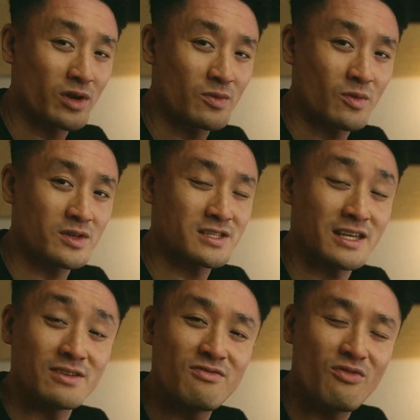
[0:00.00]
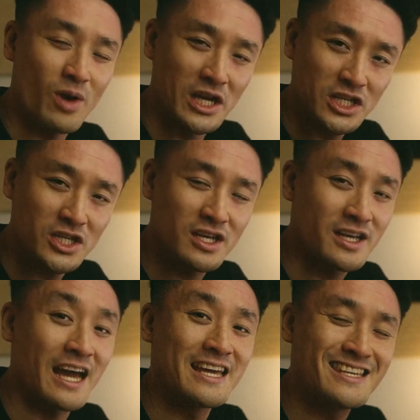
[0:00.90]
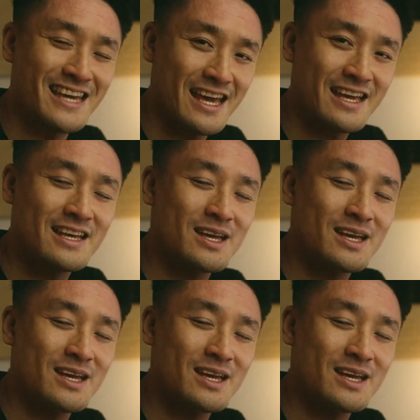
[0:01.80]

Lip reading: word was in French, Cahier,